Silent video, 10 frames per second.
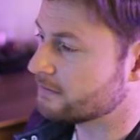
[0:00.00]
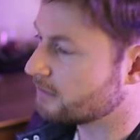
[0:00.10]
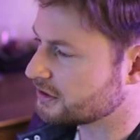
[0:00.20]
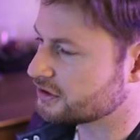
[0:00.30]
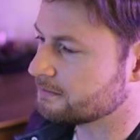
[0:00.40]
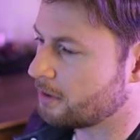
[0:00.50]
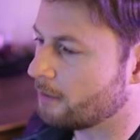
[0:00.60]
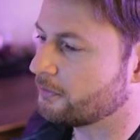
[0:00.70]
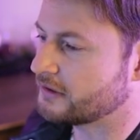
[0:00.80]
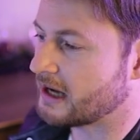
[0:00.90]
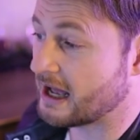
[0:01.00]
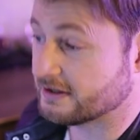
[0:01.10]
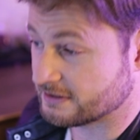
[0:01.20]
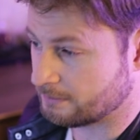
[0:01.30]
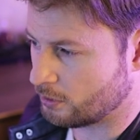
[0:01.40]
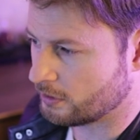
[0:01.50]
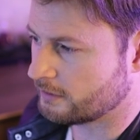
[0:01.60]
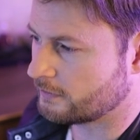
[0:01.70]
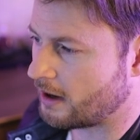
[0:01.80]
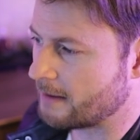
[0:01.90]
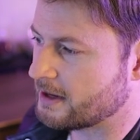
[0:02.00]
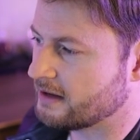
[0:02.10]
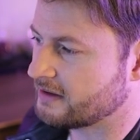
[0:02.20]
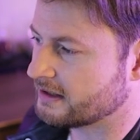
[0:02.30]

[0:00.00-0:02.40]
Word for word: a Russian pop star and supporter of Crimea's